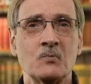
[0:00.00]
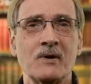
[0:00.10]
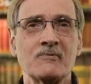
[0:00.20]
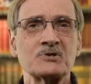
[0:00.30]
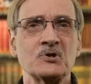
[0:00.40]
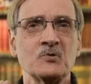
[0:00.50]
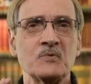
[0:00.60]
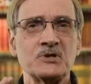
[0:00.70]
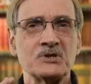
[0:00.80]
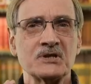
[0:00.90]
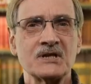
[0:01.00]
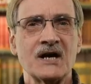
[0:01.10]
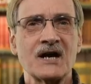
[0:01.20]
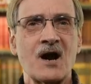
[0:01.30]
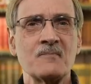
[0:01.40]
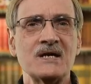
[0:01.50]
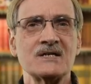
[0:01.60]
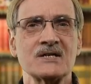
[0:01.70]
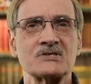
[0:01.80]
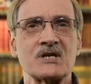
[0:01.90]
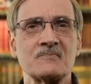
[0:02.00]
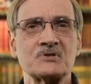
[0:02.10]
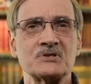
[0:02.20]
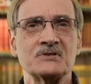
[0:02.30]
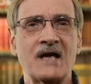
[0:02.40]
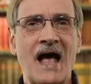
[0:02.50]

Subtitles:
We were told we should cut our meat consumption